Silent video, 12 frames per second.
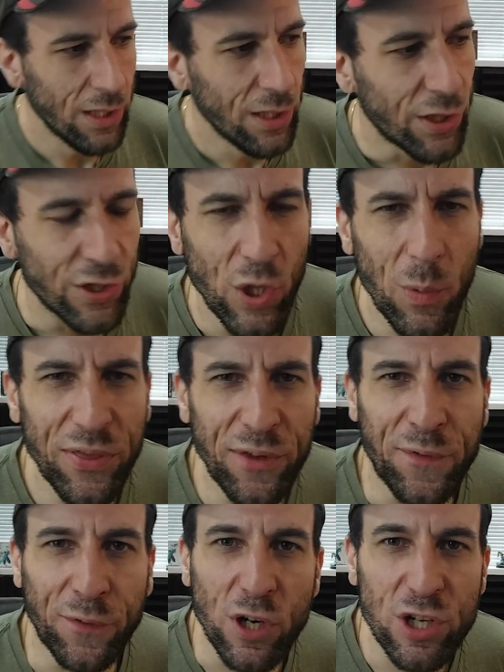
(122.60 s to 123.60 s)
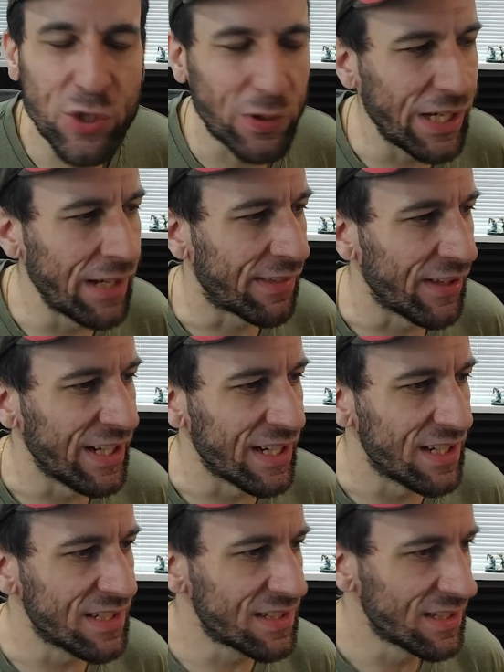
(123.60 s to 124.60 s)
You know what the frustrating thing
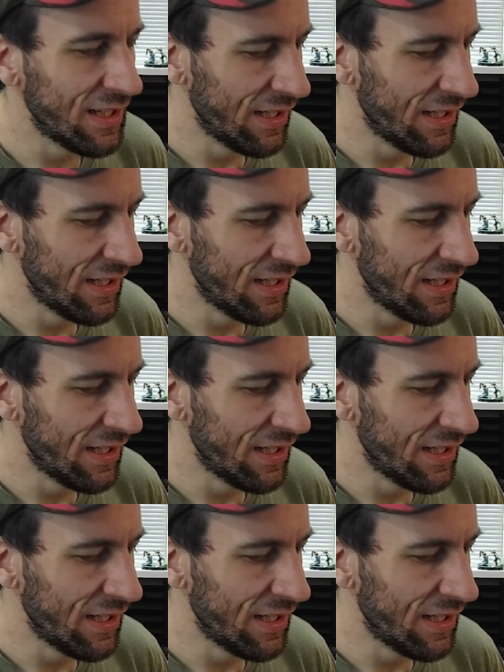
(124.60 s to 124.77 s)
is?